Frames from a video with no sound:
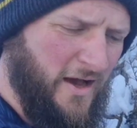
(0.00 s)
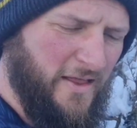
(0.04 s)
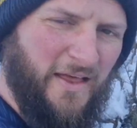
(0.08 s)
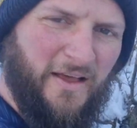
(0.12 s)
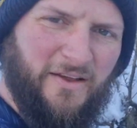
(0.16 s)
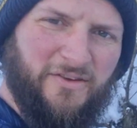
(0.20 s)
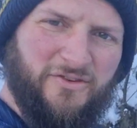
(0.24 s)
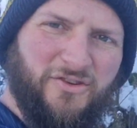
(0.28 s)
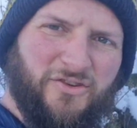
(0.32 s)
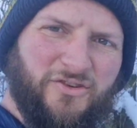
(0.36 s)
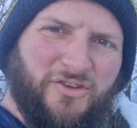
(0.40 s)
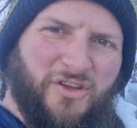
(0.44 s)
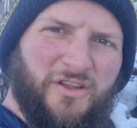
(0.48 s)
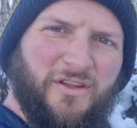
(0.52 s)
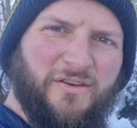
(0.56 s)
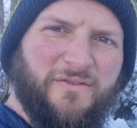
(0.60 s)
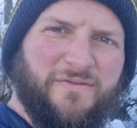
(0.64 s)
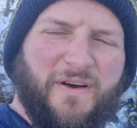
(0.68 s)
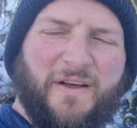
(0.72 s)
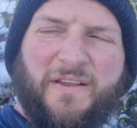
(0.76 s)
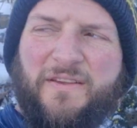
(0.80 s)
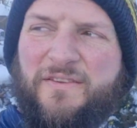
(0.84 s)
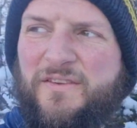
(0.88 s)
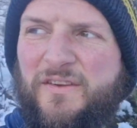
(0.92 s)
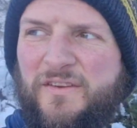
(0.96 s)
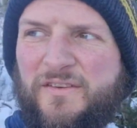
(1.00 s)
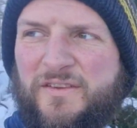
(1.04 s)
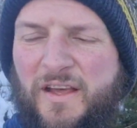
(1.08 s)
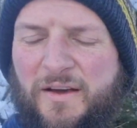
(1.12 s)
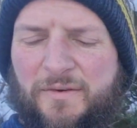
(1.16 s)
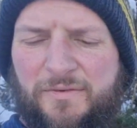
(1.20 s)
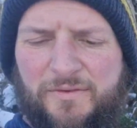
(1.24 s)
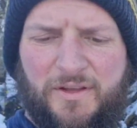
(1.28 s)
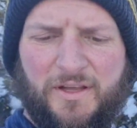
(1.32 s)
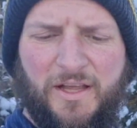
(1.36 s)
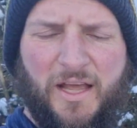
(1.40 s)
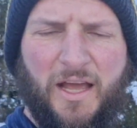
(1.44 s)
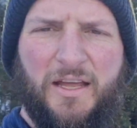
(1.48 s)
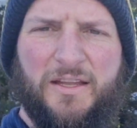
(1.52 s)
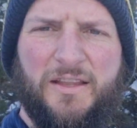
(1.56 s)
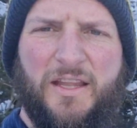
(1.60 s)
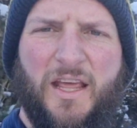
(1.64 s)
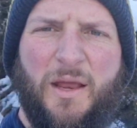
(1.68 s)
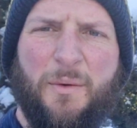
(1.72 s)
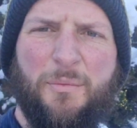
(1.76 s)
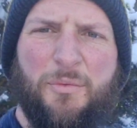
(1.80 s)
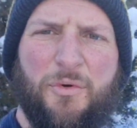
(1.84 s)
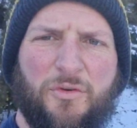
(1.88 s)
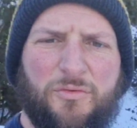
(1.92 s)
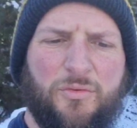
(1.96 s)
and that's just on the fence. It's definitely getting
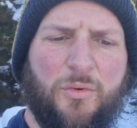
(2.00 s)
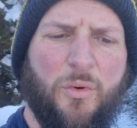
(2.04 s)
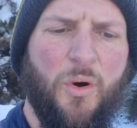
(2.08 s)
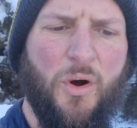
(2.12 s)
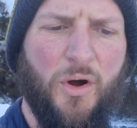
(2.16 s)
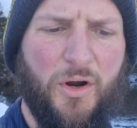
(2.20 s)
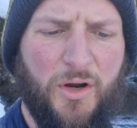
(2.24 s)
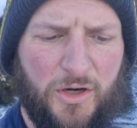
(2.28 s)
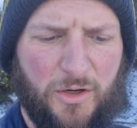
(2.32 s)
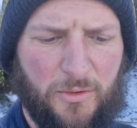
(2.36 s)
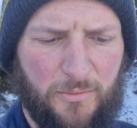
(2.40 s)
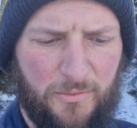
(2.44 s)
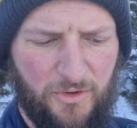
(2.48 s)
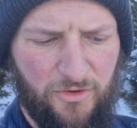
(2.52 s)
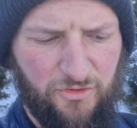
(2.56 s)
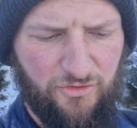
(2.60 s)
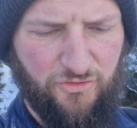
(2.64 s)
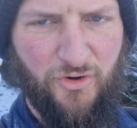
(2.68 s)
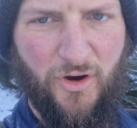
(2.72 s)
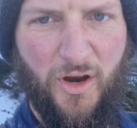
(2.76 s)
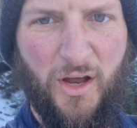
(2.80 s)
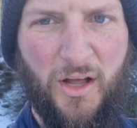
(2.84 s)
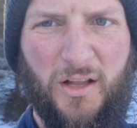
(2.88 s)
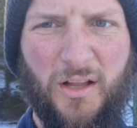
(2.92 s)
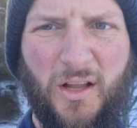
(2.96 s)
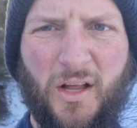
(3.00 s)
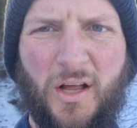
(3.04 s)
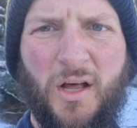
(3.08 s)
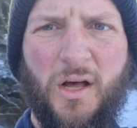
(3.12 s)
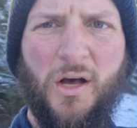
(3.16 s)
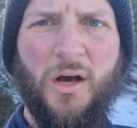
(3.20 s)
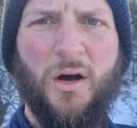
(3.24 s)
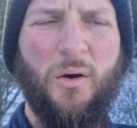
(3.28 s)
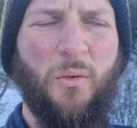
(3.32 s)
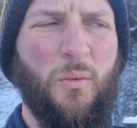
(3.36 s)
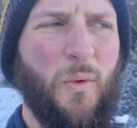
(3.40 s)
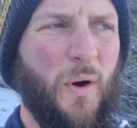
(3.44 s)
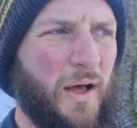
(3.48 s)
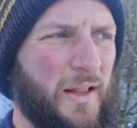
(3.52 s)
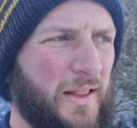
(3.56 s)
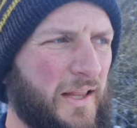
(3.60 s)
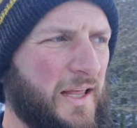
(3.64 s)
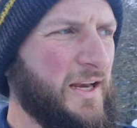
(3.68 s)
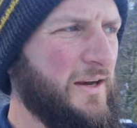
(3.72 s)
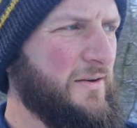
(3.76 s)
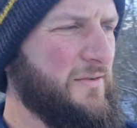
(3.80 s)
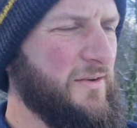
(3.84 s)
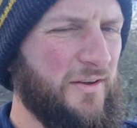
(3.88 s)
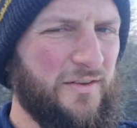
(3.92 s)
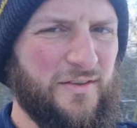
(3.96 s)
deeper as we're walking up this trail. Where
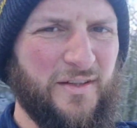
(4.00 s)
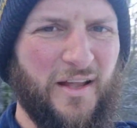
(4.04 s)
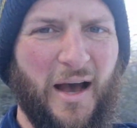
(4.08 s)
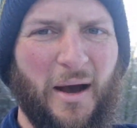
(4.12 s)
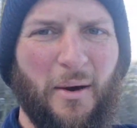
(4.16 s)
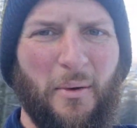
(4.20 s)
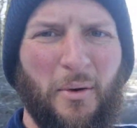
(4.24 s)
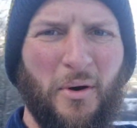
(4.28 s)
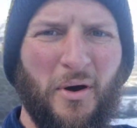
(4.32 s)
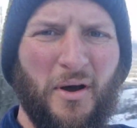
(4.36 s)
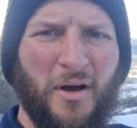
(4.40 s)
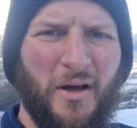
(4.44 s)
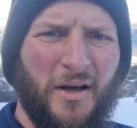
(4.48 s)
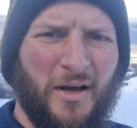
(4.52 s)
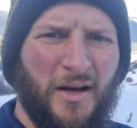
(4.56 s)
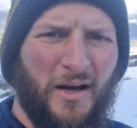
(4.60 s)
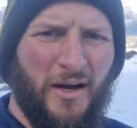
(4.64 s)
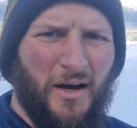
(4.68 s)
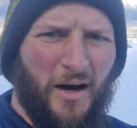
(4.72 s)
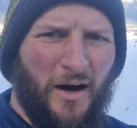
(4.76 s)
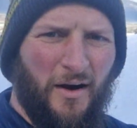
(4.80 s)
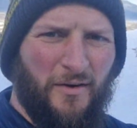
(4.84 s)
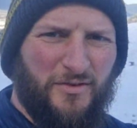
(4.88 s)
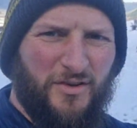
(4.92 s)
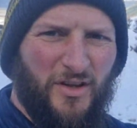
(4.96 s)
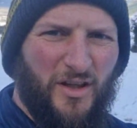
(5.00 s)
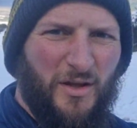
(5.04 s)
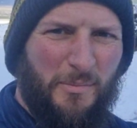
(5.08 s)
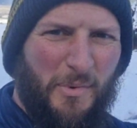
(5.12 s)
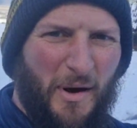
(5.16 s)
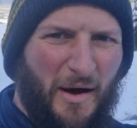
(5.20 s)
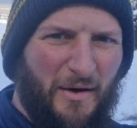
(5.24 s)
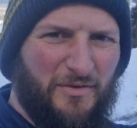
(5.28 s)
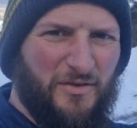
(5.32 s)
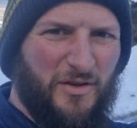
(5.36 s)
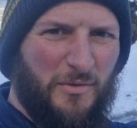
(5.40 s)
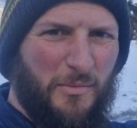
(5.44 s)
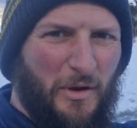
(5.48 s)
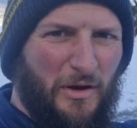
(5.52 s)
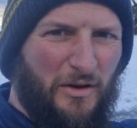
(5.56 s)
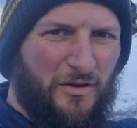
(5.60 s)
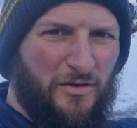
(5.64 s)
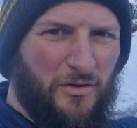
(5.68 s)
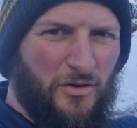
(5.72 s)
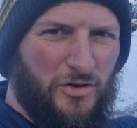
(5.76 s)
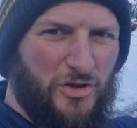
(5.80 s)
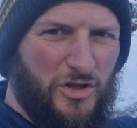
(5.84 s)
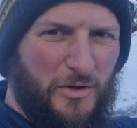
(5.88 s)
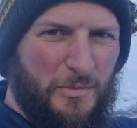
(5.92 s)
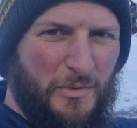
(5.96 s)
Leah is now, obviously the path's a bit
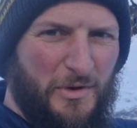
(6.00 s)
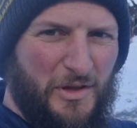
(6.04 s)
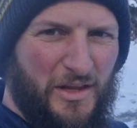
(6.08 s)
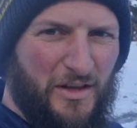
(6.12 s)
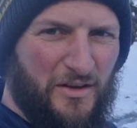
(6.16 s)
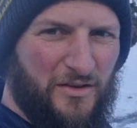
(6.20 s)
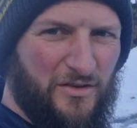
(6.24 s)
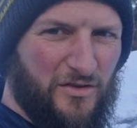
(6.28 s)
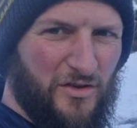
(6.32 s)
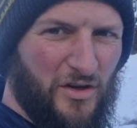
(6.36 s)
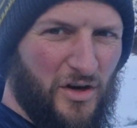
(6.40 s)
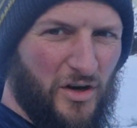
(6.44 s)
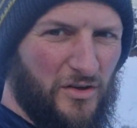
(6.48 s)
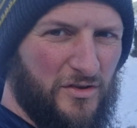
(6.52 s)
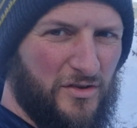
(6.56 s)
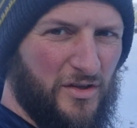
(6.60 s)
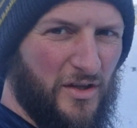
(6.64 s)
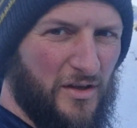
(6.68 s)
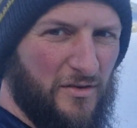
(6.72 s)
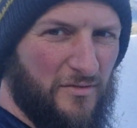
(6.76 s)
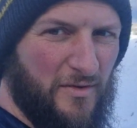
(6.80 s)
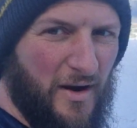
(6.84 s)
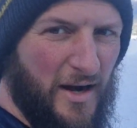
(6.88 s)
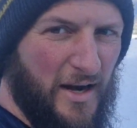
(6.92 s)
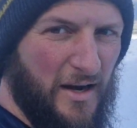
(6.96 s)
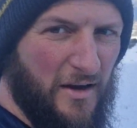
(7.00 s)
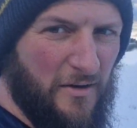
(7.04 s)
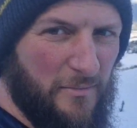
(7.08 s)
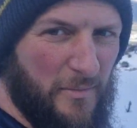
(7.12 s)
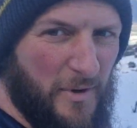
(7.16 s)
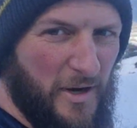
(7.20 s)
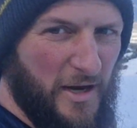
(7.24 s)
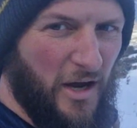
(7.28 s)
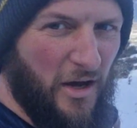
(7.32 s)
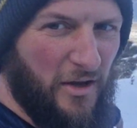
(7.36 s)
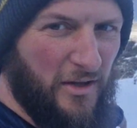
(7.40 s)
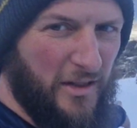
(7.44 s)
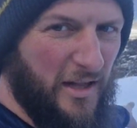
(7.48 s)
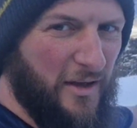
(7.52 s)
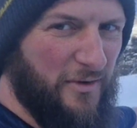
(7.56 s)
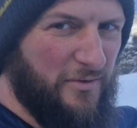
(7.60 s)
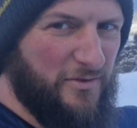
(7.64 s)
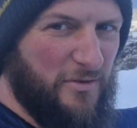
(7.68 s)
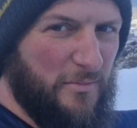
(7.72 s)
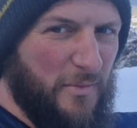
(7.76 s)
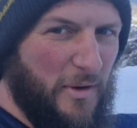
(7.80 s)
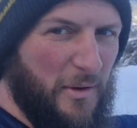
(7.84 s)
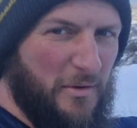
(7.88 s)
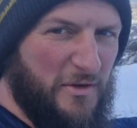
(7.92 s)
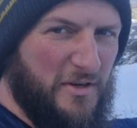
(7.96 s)
slushy, but this snow to the right of me or
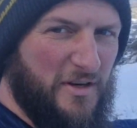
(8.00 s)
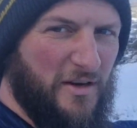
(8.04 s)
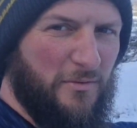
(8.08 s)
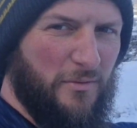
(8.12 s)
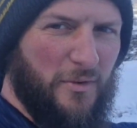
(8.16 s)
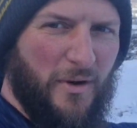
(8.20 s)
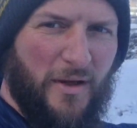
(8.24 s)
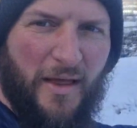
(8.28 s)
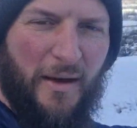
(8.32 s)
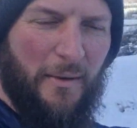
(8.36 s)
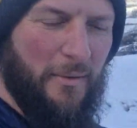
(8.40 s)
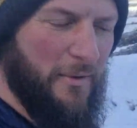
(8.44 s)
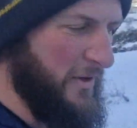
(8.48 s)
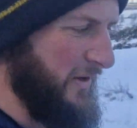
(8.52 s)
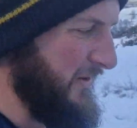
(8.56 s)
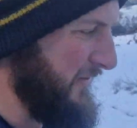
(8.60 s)
left of me, whichever way that